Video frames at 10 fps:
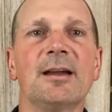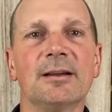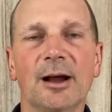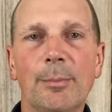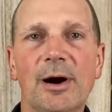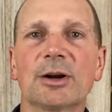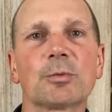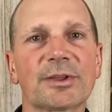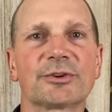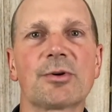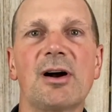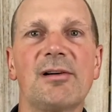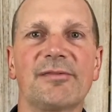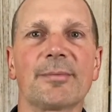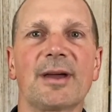Upon withdrawal
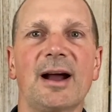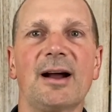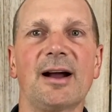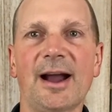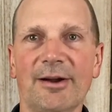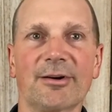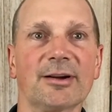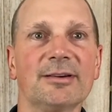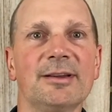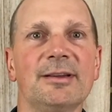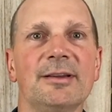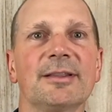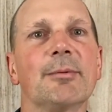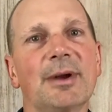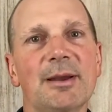from the IRA, the
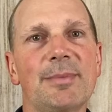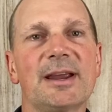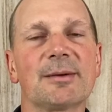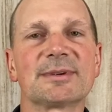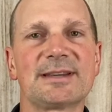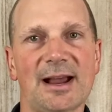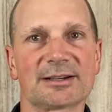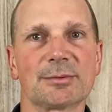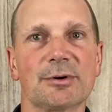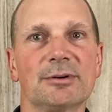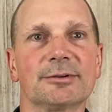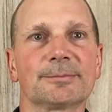money becomes taxable.